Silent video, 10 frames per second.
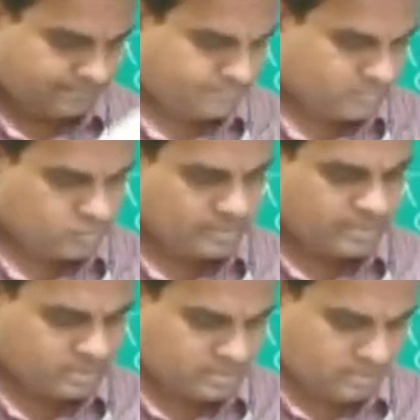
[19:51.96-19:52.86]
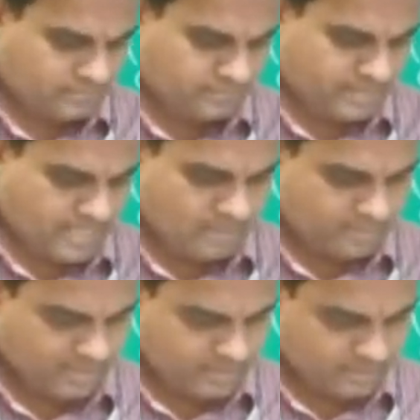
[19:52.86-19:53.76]
So next we have
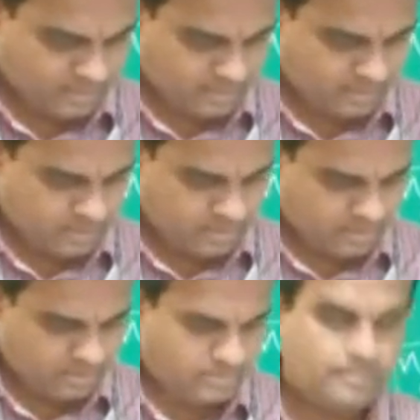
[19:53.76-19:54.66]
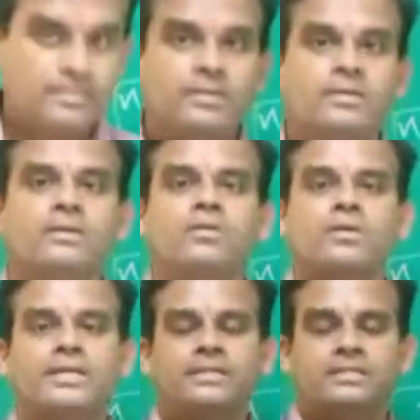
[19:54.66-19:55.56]
another
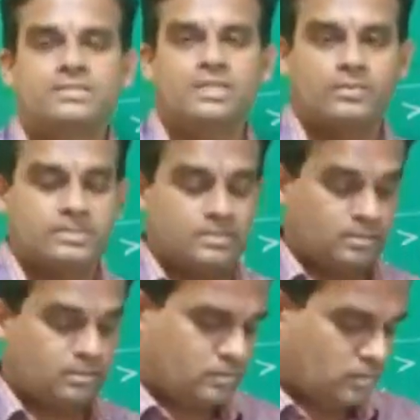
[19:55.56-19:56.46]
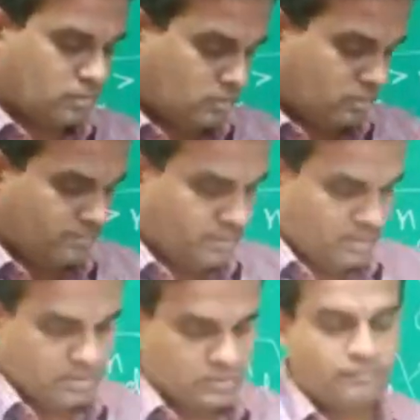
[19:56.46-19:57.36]
okay, interesting question. So
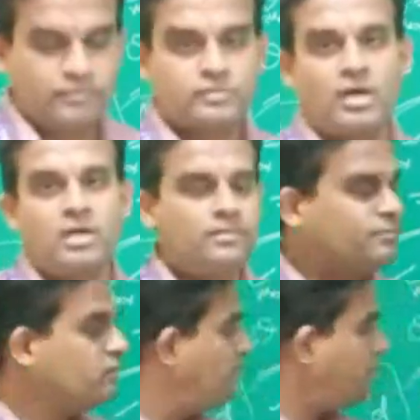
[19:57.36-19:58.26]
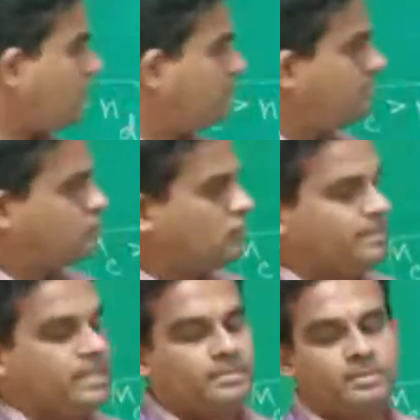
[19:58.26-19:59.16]
if you solve few problems, you will be
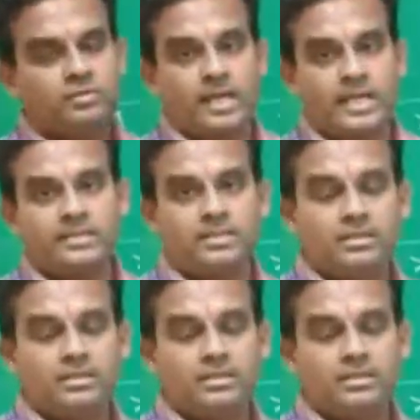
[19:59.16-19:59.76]
able to handle